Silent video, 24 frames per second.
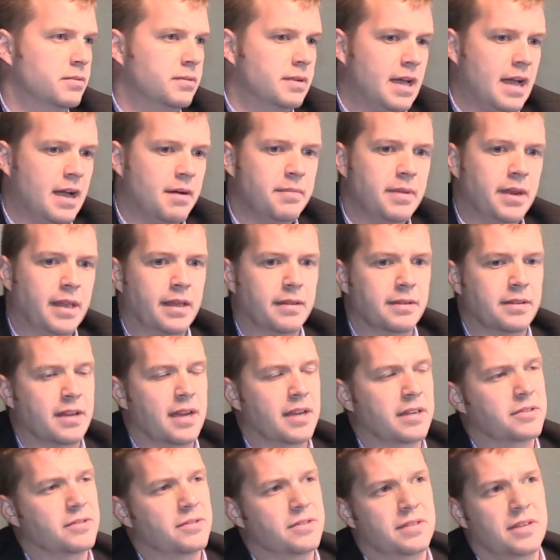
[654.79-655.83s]
How many
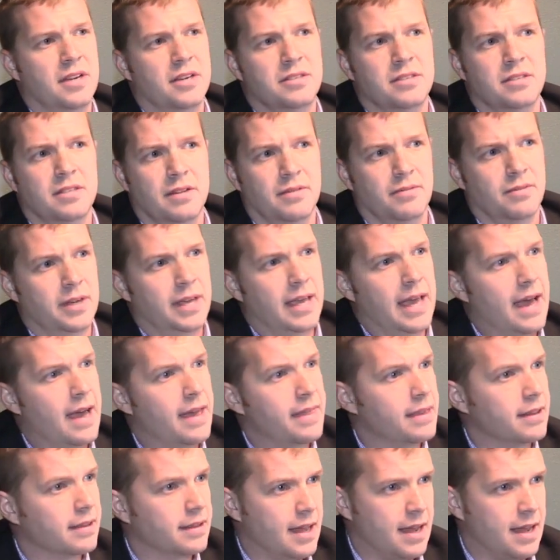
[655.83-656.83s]
extra sessions have we had in the